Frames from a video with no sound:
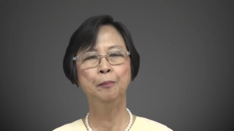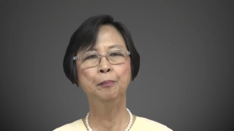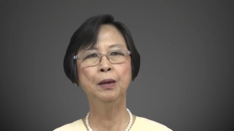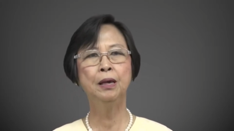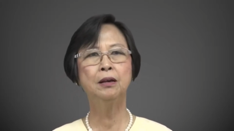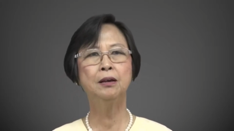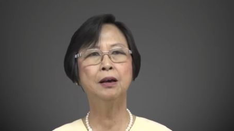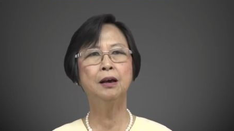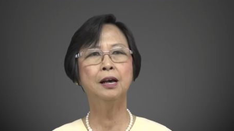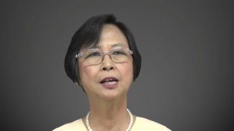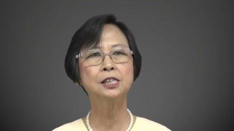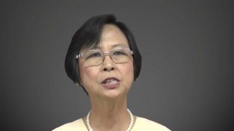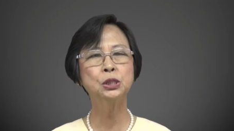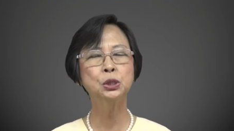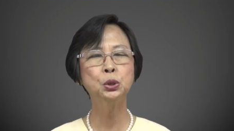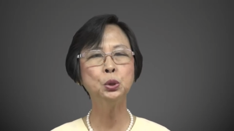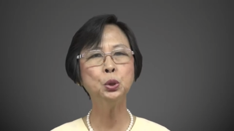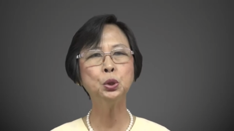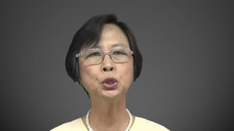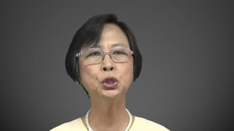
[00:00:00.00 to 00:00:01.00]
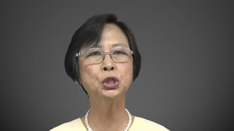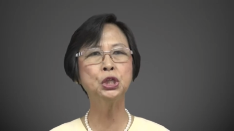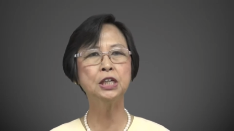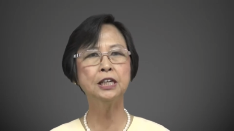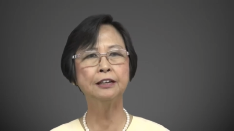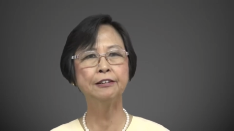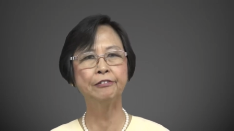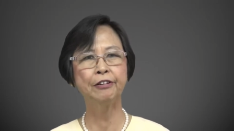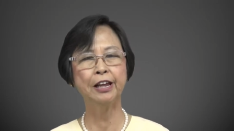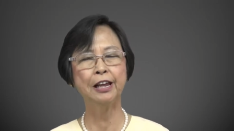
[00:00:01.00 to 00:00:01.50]
because two
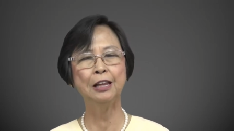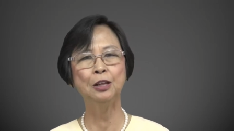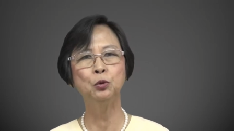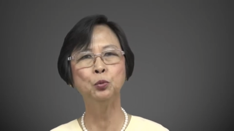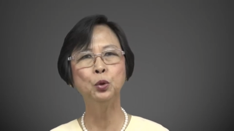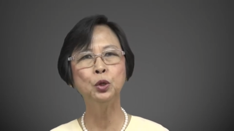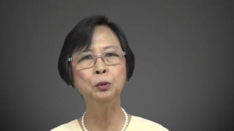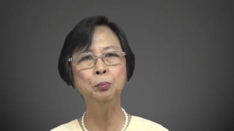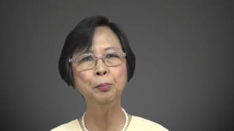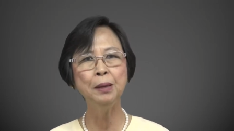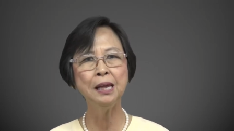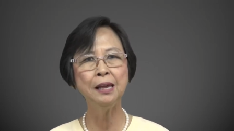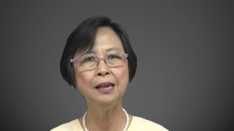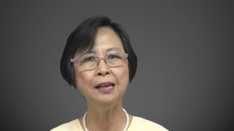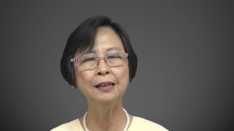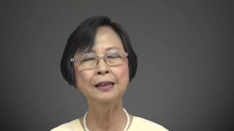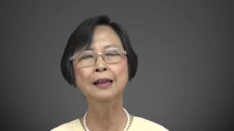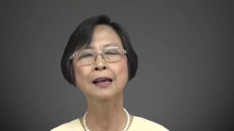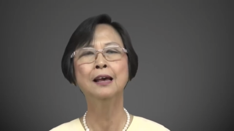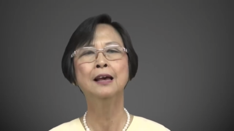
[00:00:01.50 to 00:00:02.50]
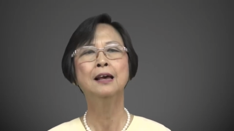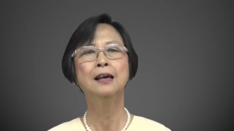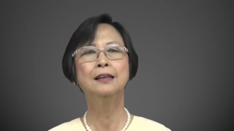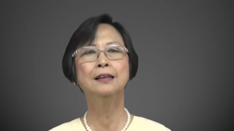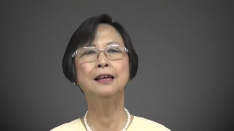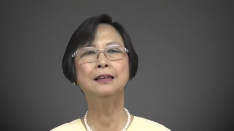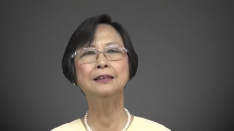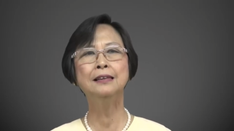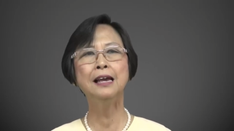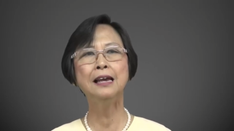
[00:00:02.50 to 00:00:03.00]
children would mean
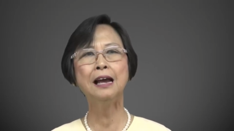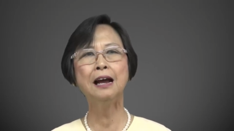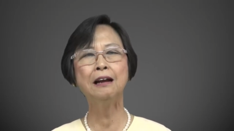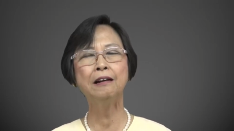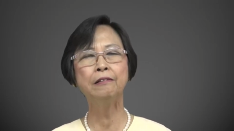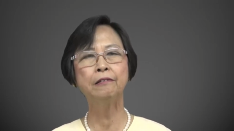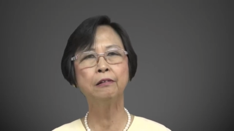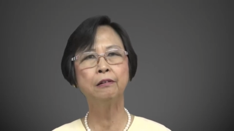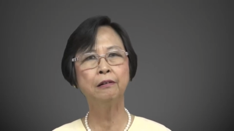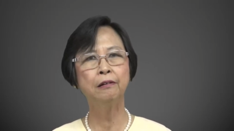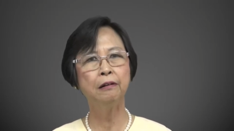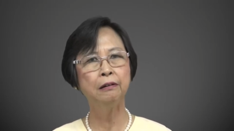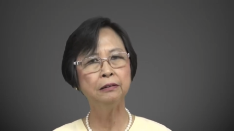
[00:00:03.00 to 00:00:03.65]
that they are